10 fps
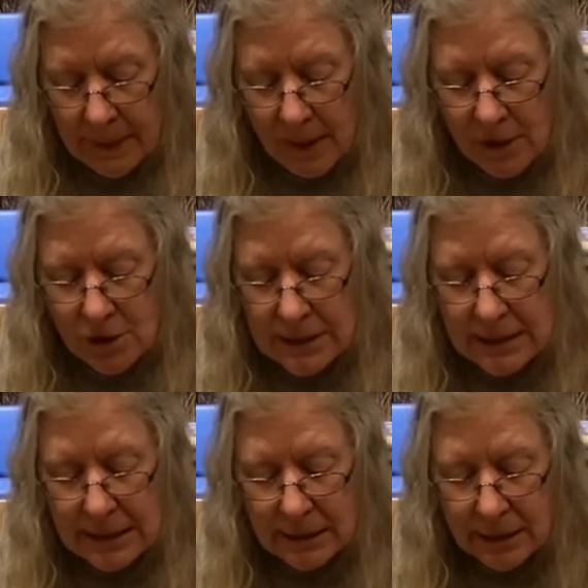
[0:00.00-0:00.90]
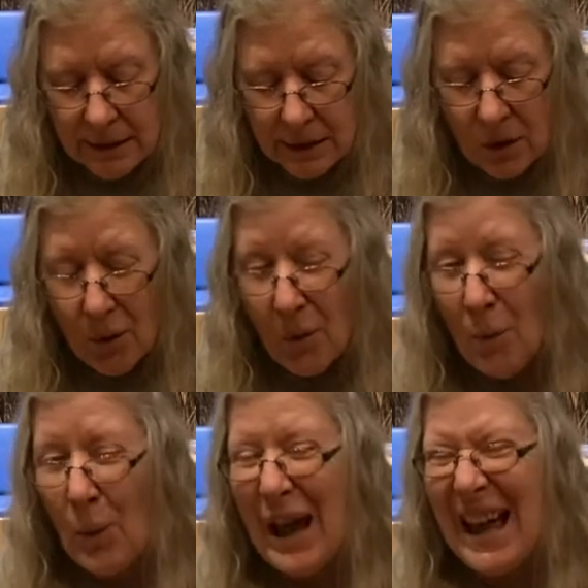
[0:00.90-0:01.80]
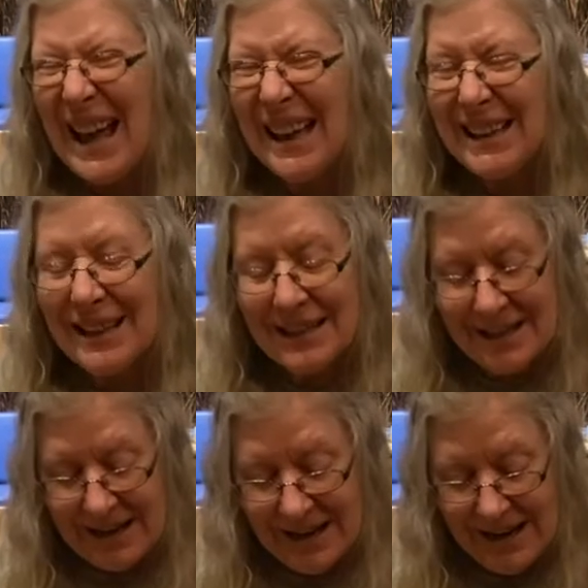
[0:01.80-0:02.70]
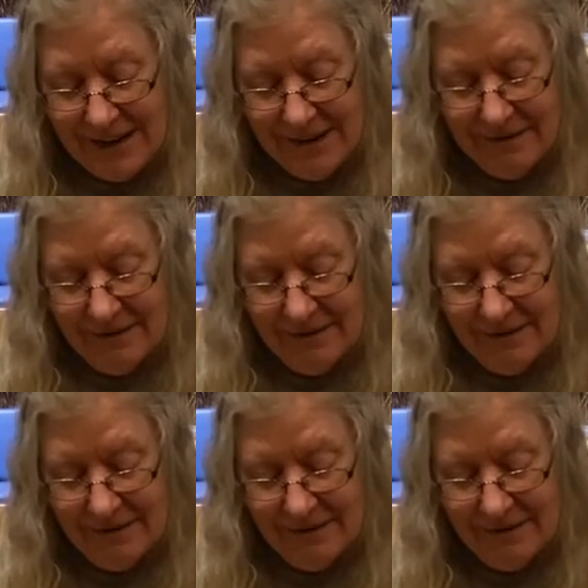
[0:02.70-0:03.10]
I just needed it wet enough.